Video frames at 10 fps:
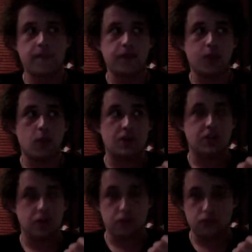which is
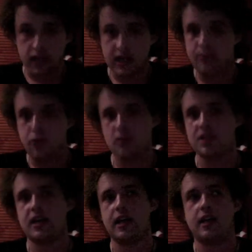looking really
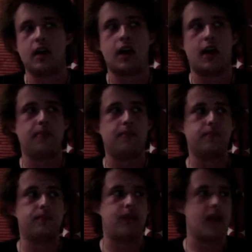promising.
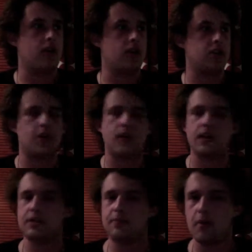They're not showing it
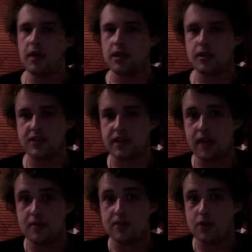to the public because the
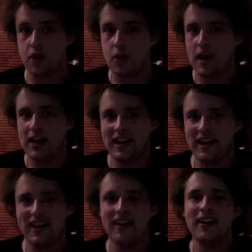game is nowhere
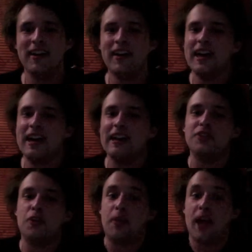near in any
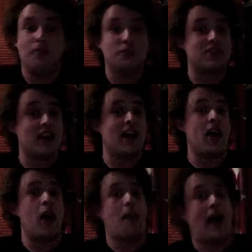sort of playable state,
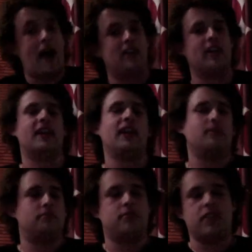apparently,
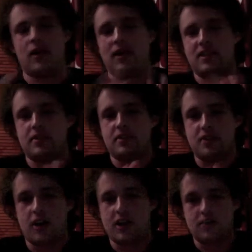and except in
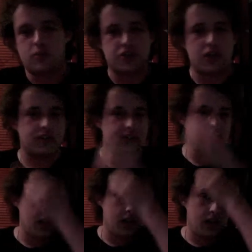tiny small chunks.
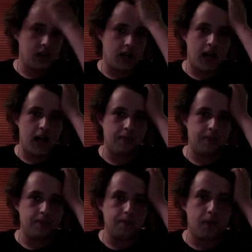
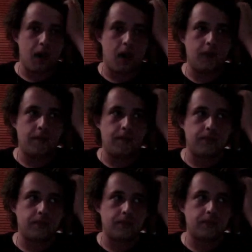But
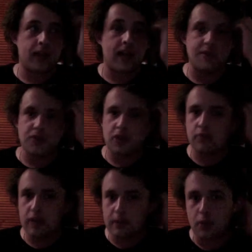that game's looking
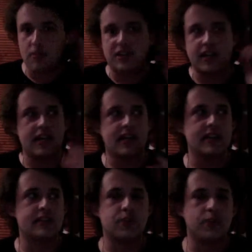really promising.
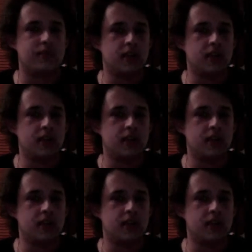It sort of